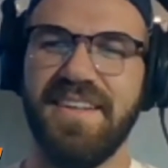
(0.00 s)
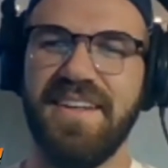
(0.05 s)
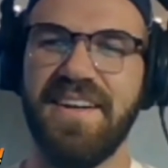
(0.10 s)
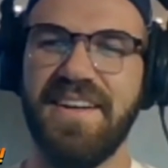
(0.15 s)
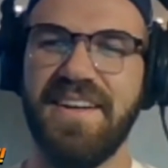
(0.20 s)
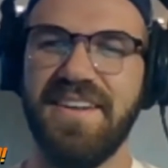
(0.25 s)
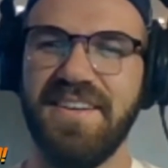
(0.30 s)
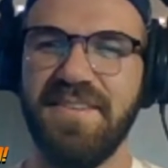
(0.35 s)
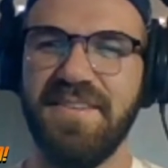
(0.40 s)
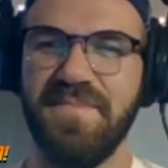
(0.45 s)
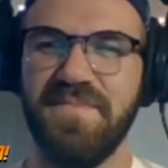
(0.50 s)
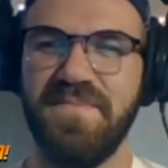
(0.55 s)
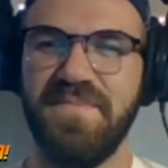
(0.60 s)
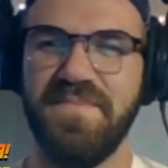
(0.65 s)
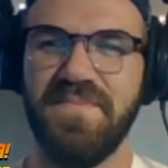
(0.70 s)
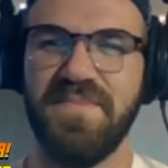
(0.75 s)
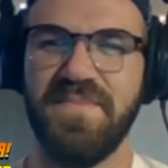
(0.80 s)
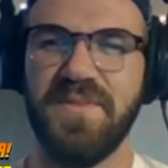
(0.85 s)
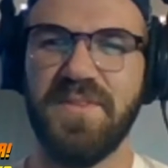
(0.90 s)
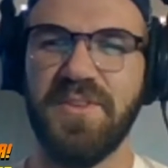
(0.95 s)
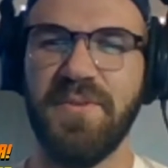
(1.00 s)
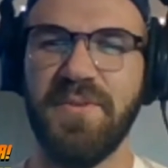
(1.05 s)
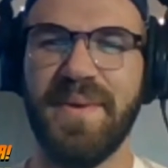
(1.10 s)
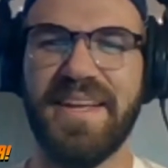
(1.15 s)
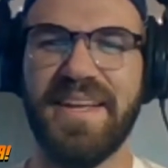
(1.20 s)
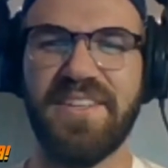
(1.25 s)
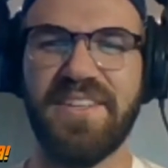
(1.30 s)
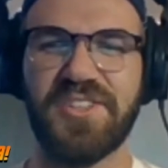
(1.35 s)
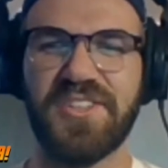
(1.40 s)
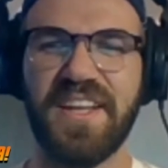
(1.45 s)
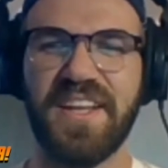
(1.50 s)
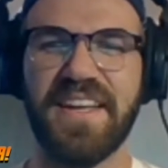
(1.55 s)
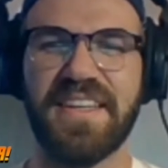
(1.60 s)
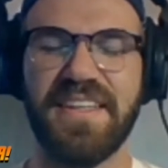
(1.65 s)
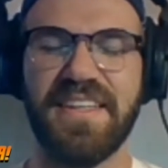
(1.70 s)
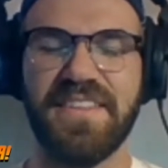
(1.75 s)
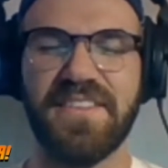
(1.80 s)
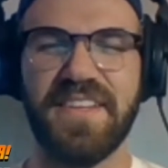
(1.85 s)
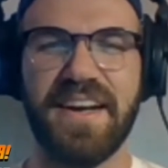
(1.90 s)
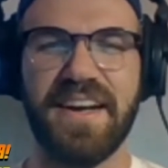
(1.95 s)
Um, you mean just
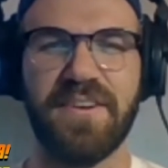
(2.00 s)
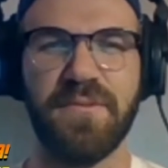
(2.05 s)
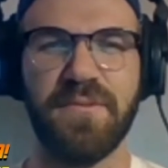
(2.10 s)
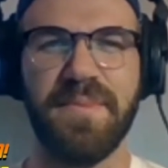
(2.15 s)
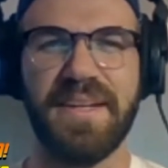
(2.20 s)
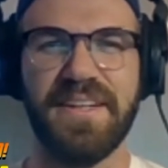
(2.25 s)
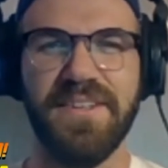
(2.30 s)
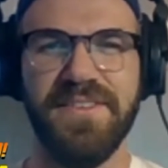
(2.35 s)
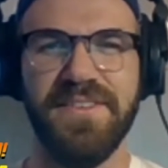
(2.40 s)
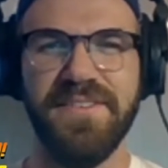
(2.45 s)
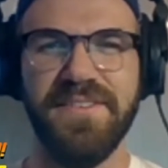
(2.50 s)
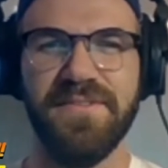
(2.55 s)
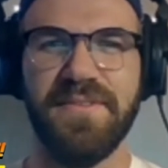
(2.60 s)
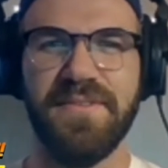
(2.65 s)
like in Sacramento,